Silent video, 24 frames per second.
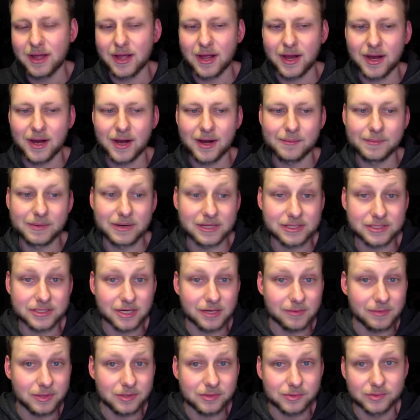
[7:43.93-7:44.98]
Uh, but it's going
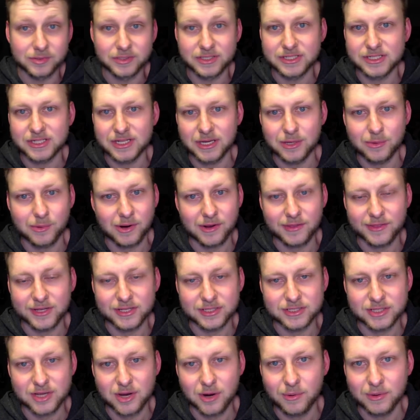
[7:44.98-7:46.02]
to be cool to see where
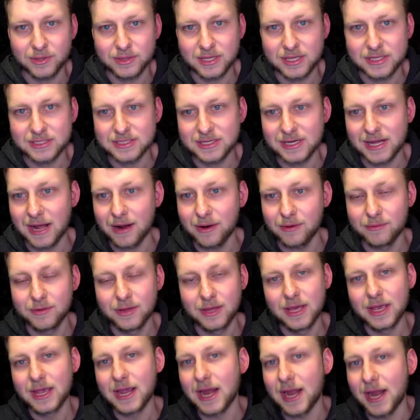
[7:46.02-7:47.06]
things go with this and how
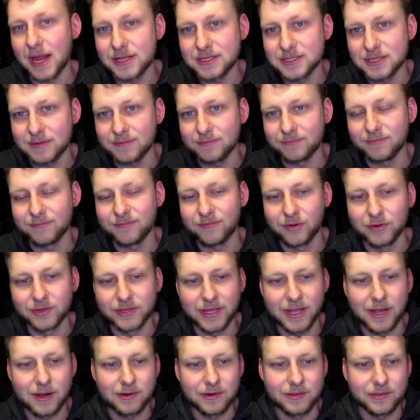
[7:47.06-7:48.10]
it ends up
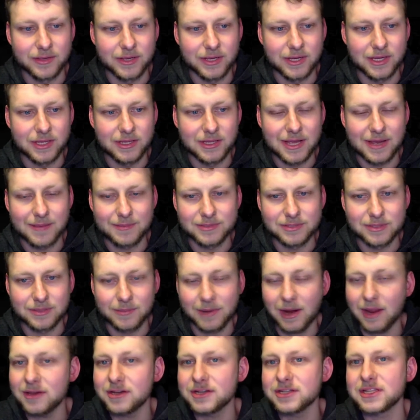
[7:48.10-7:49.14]
folding out in the in the episode.
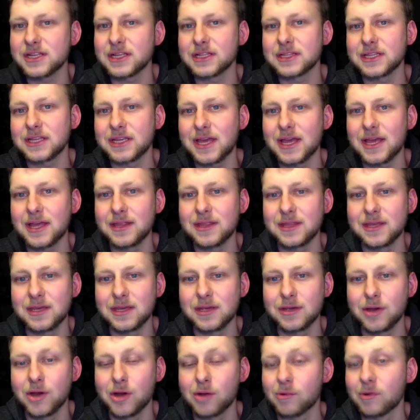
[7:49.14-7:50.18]
But I just think the
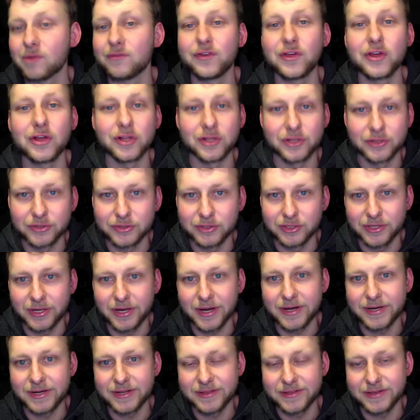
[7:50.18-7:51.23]
the reveal early
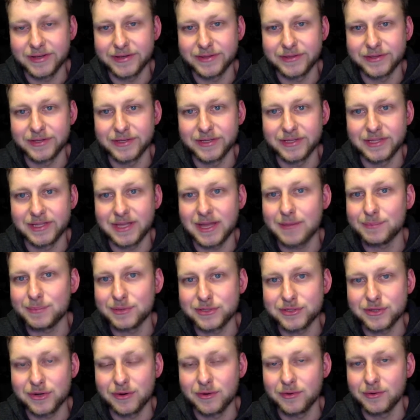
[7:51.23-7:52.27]
on in the in the, in the
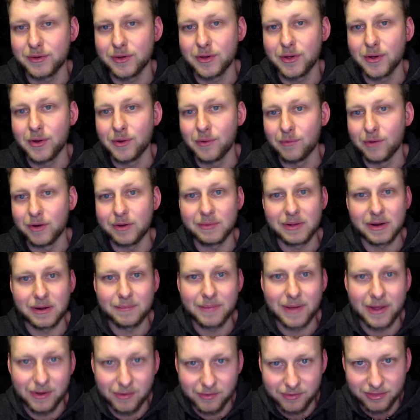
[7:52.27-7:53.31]
episode would have been a
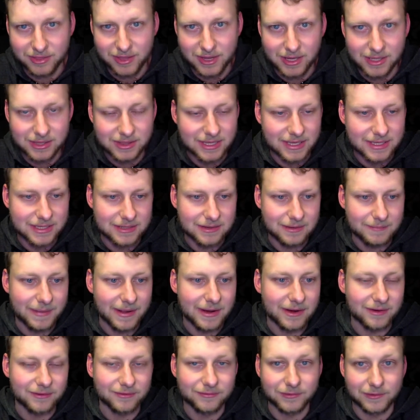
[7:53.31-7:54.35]
better thing than
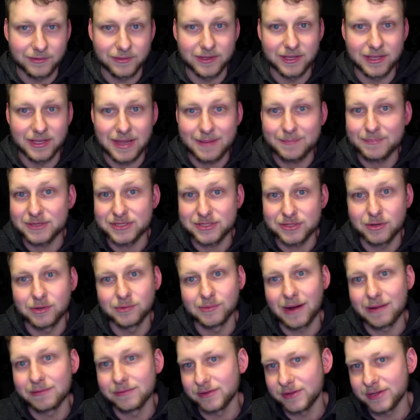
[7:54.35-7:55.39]
better for the episode
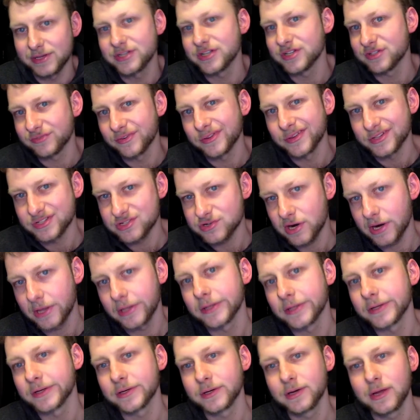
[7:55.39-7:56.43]
rather than just for the
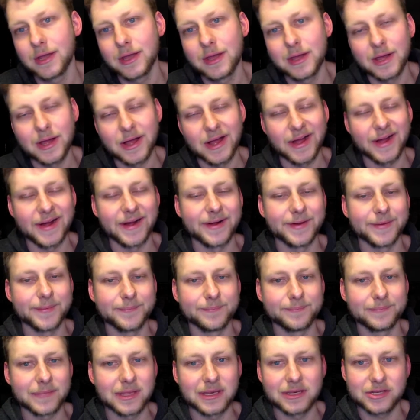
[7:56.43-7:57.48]
trailer.
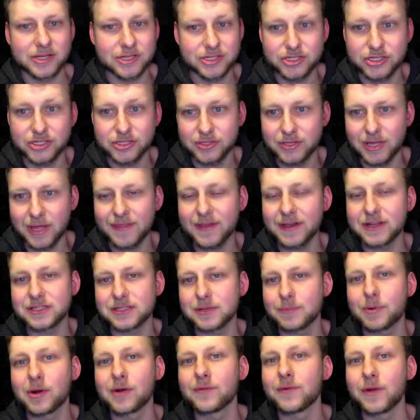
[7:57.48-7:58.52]
Um, and because you, I think it's
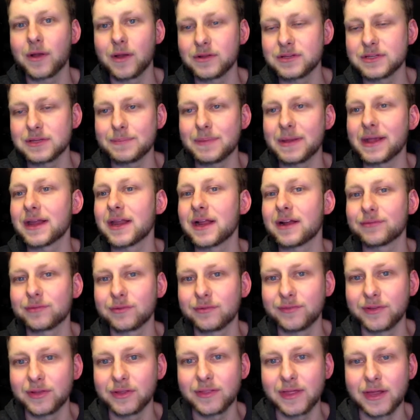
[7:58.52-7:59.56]
a perfect, it's a big enough
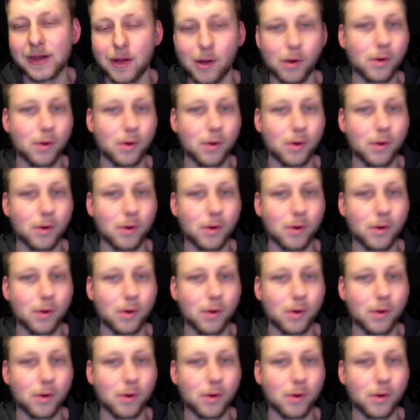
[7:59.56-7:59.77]
reveal that